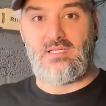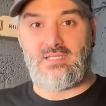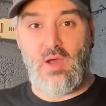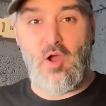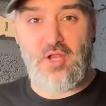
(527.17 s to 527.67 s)

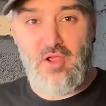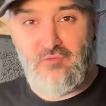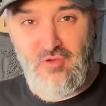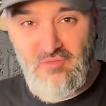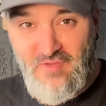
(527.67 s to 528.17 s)
Now, I know
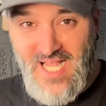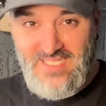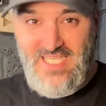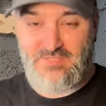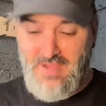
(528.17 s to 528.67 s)
for a fact
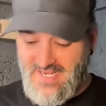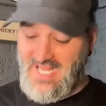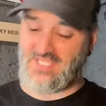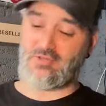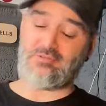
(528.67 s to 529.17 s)
this man
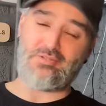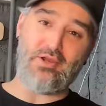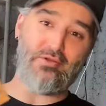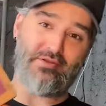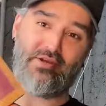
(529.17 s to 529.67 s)
has got
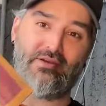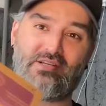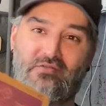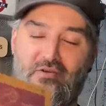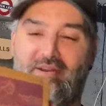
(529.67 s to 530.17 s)
no use
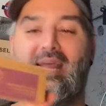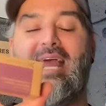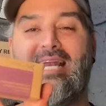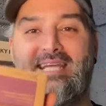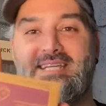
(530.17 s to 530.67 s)
for an
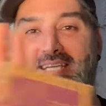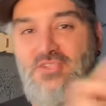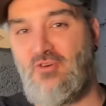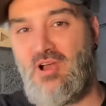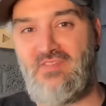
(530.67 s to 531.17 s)
LED
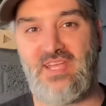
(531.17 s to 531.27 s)
driver.